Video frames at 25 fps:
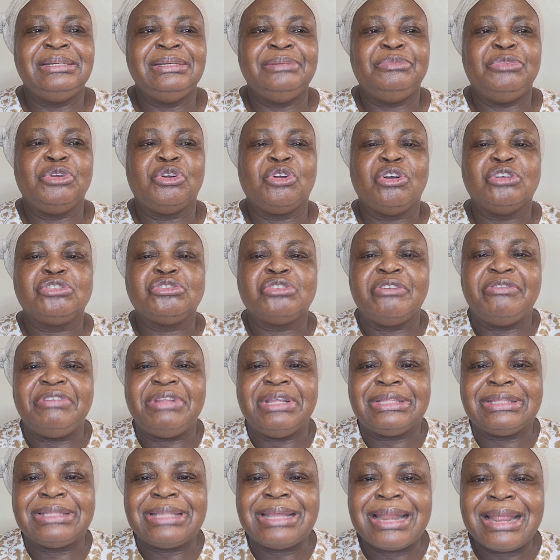because of
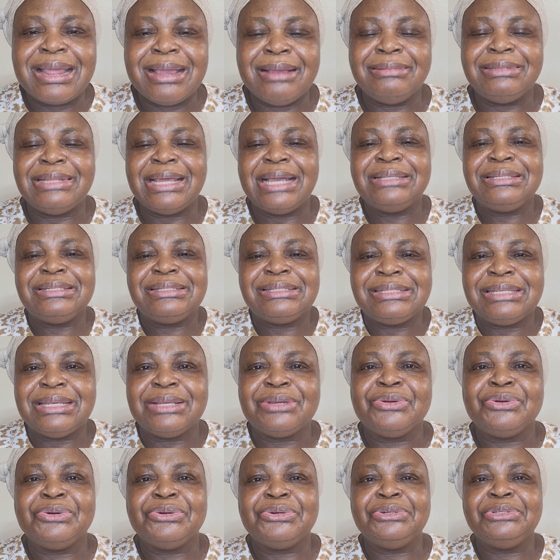that
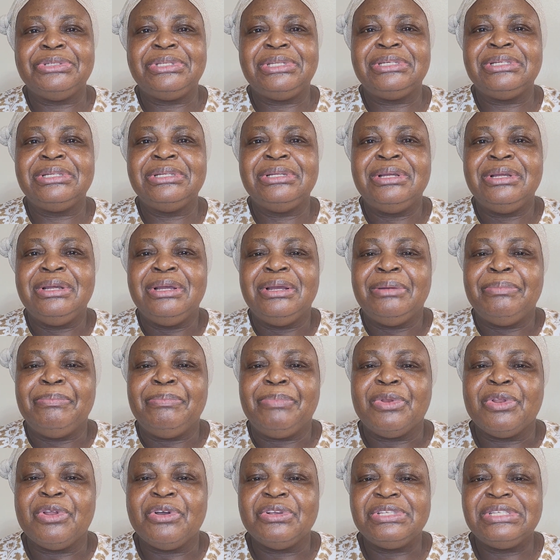sickled
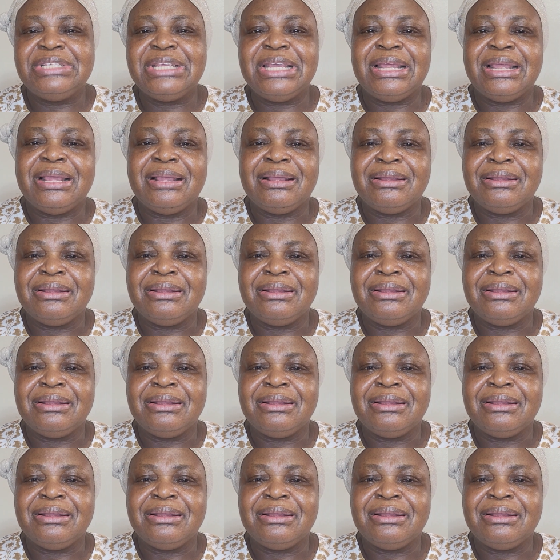blood cell,